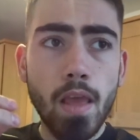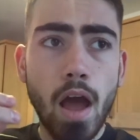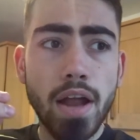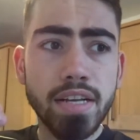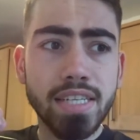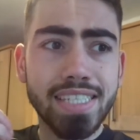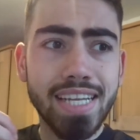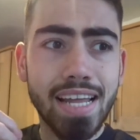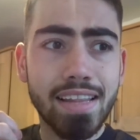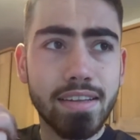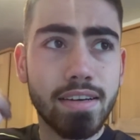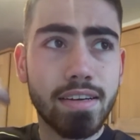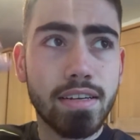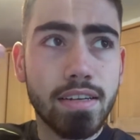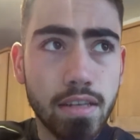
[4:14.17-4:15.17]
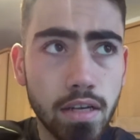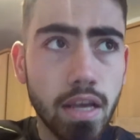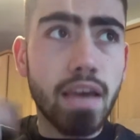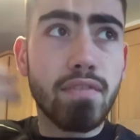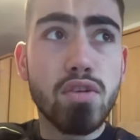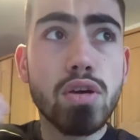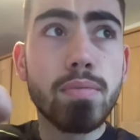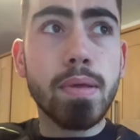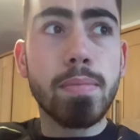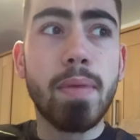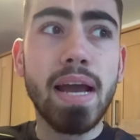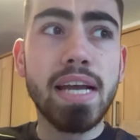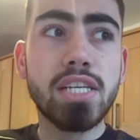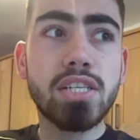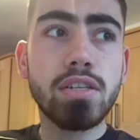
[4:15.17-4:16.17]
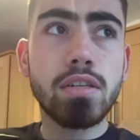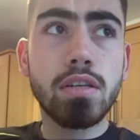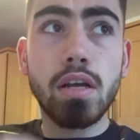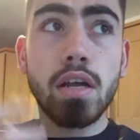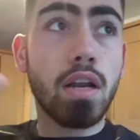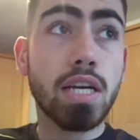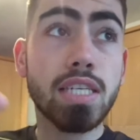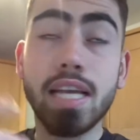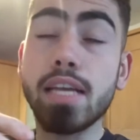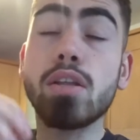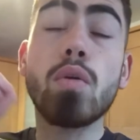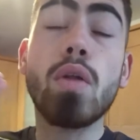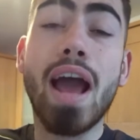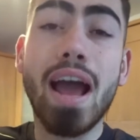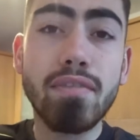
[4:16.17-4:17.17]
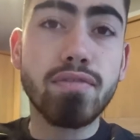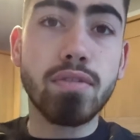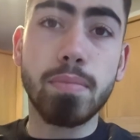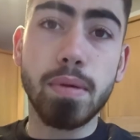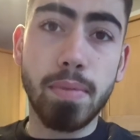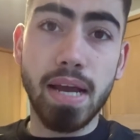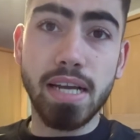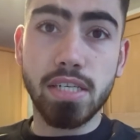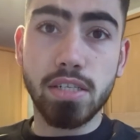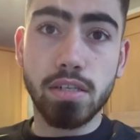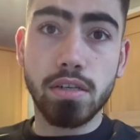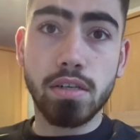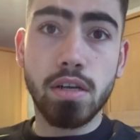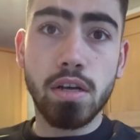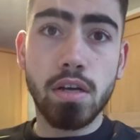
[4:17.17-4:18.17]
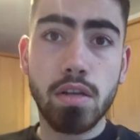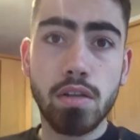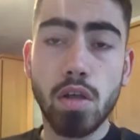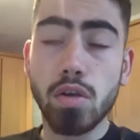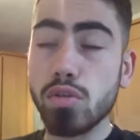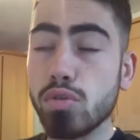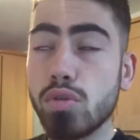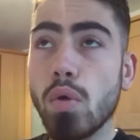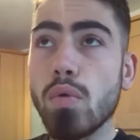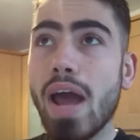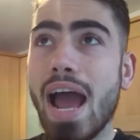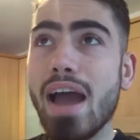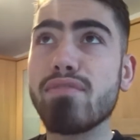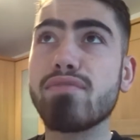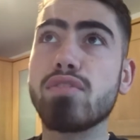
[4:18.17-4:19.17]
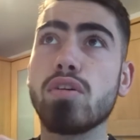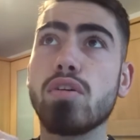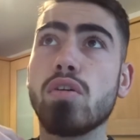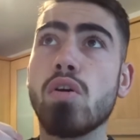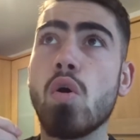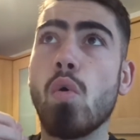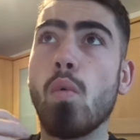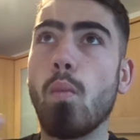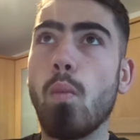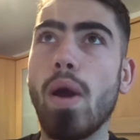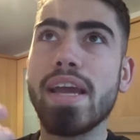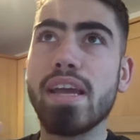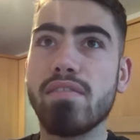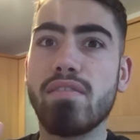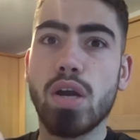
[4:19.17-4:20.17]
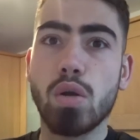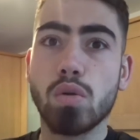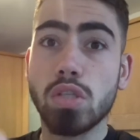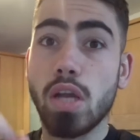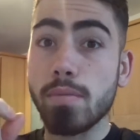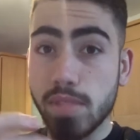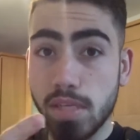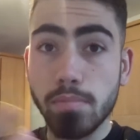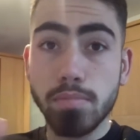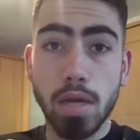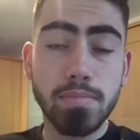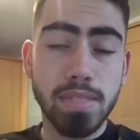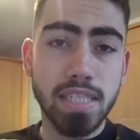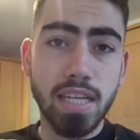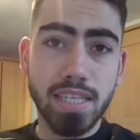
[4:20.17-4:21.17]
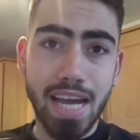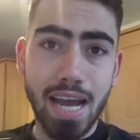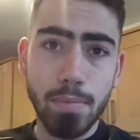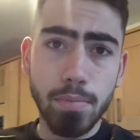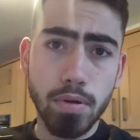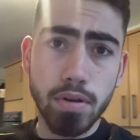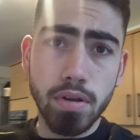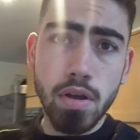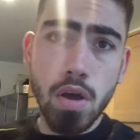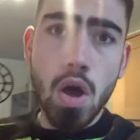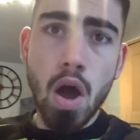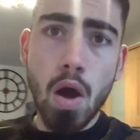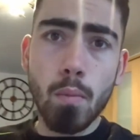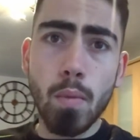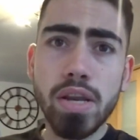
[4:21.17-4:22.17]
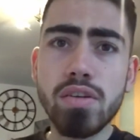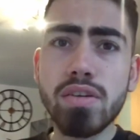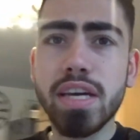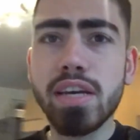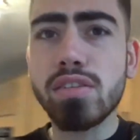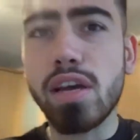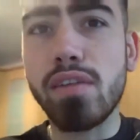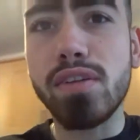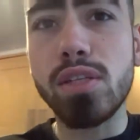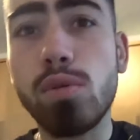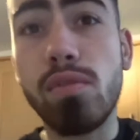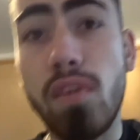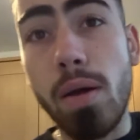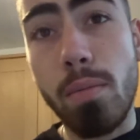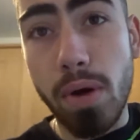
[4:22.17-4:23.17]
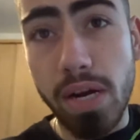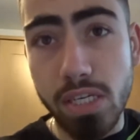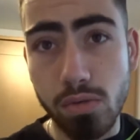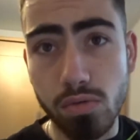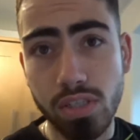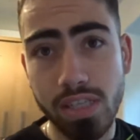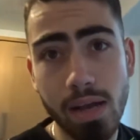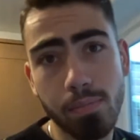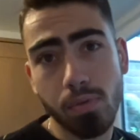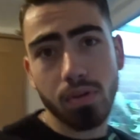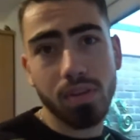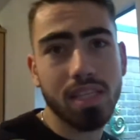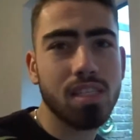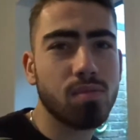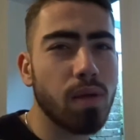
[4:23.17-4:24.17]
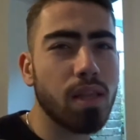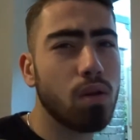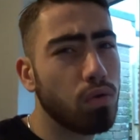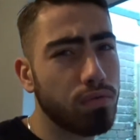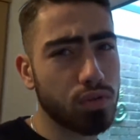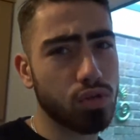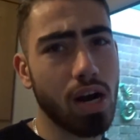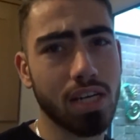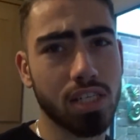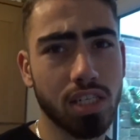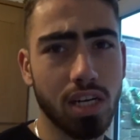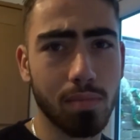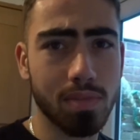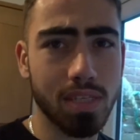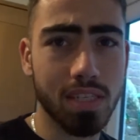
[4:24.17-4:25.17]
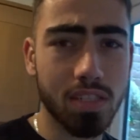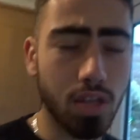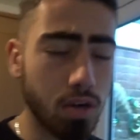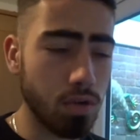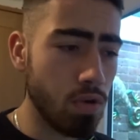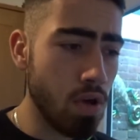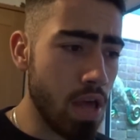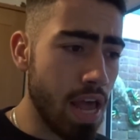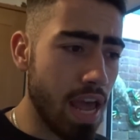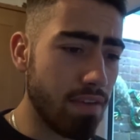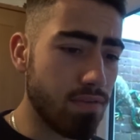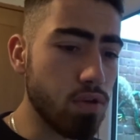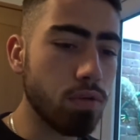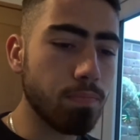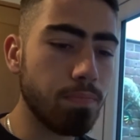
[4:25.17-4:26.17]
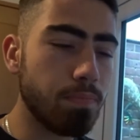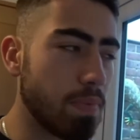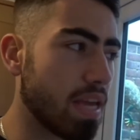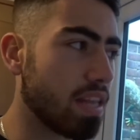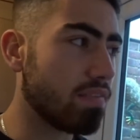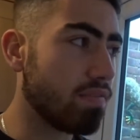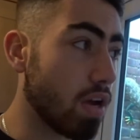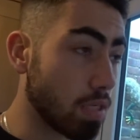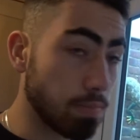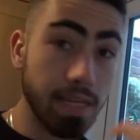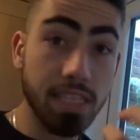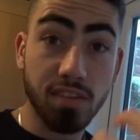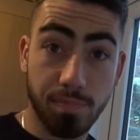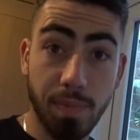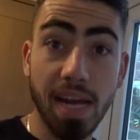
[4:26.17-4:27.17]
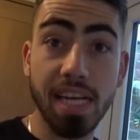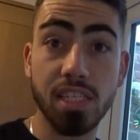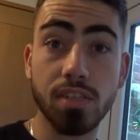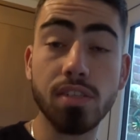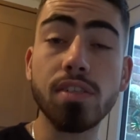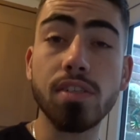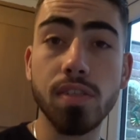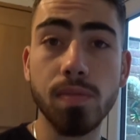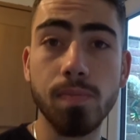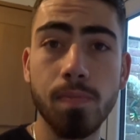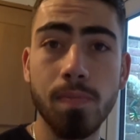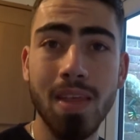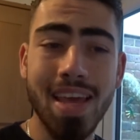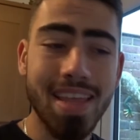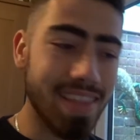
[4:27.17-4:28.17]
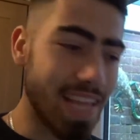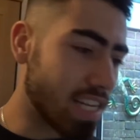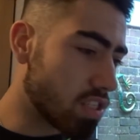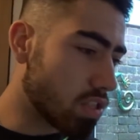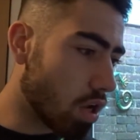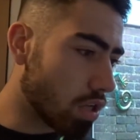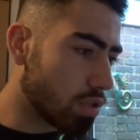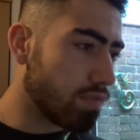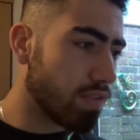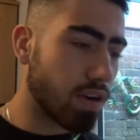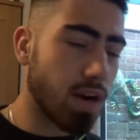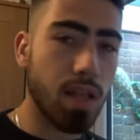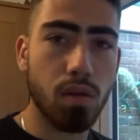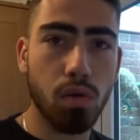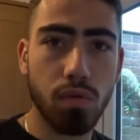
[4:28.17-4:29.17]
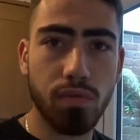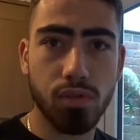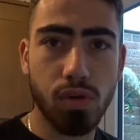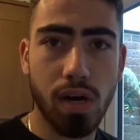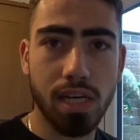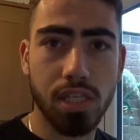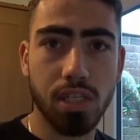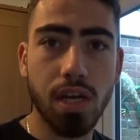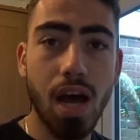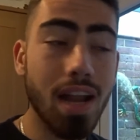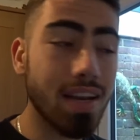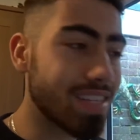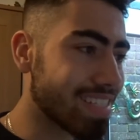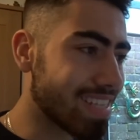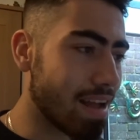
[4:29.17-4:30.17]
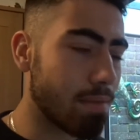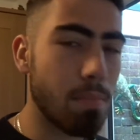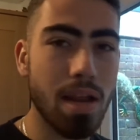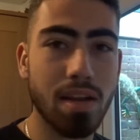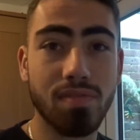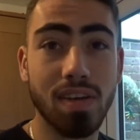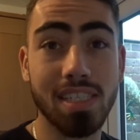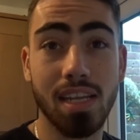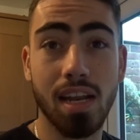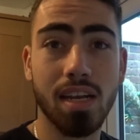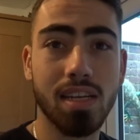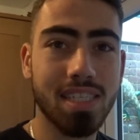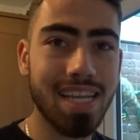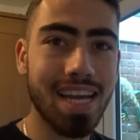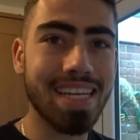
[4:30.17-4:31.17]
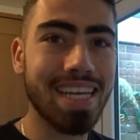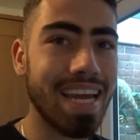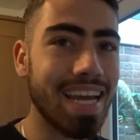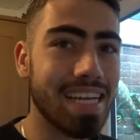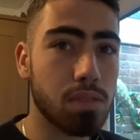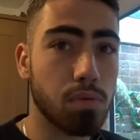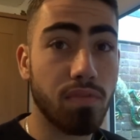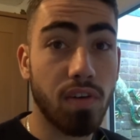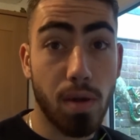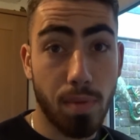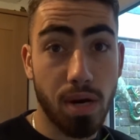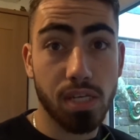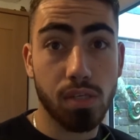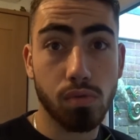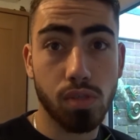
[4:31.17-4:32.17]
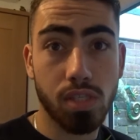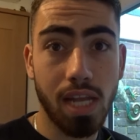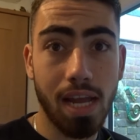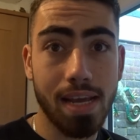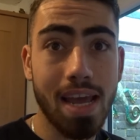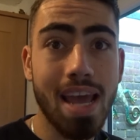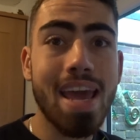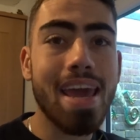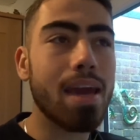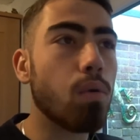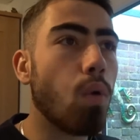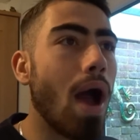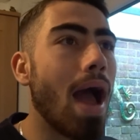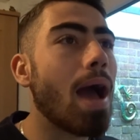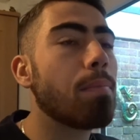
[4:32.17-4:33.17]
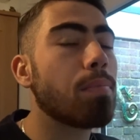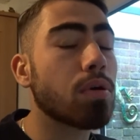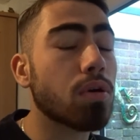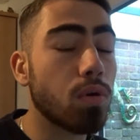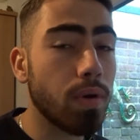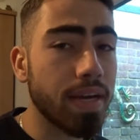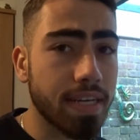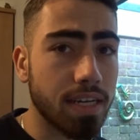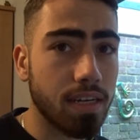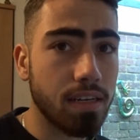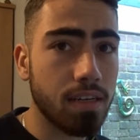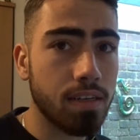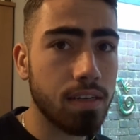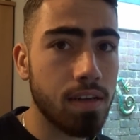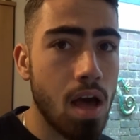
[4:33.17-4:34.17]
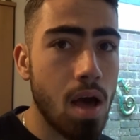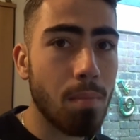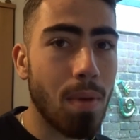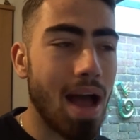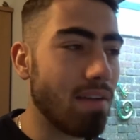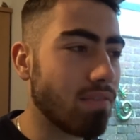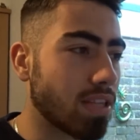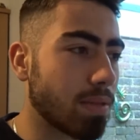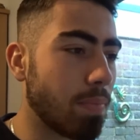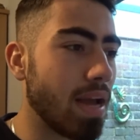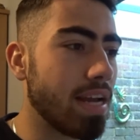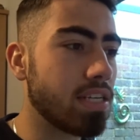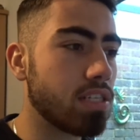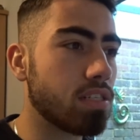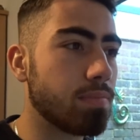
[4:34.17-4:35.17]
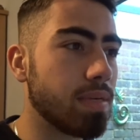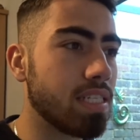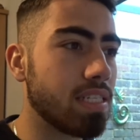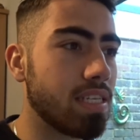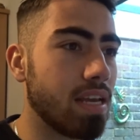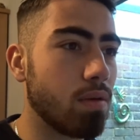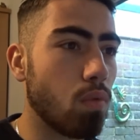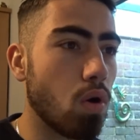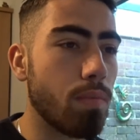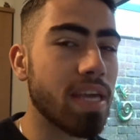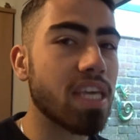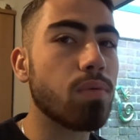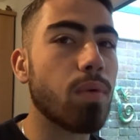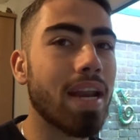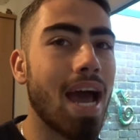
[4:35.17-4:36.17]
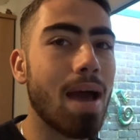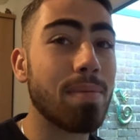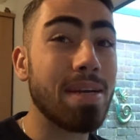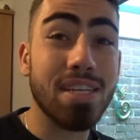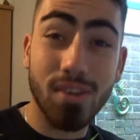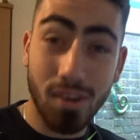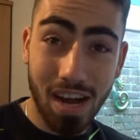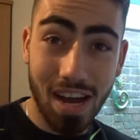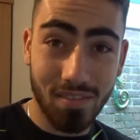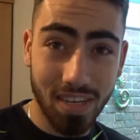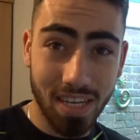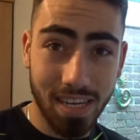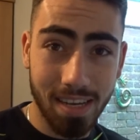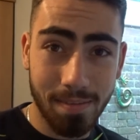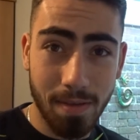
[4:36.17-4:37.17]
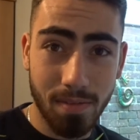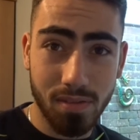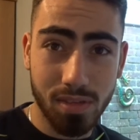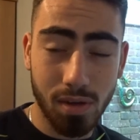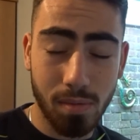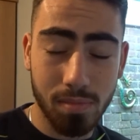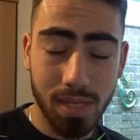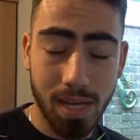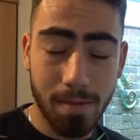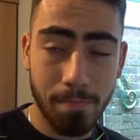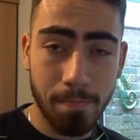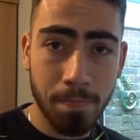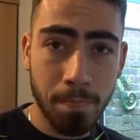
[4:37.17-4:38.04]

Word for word: understand that if you can be patient, and like I say, you don't have to be patient. No, you don't have to wait a very long time. Sometimes it does happen. And when you can get yourself into a vibrational set point, this is where the law of attraction comes in. So if you can be in the first place of patience, then start to figure out the law of attraction, understand manifesting, understand getting into a vibrational state, it will happen quicker, but having the patience means it won't make you unhappy not having it, if you see what I'm saying.